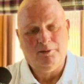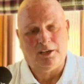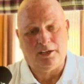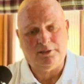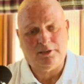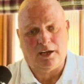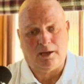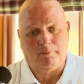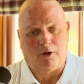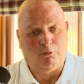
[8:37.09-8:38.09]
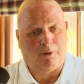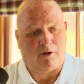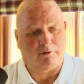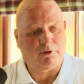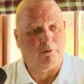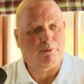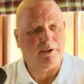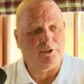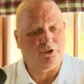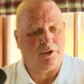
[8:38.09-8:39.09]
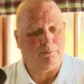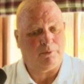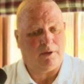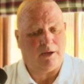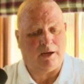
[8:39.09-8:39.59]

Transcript: But um, all part of your apprenticeship.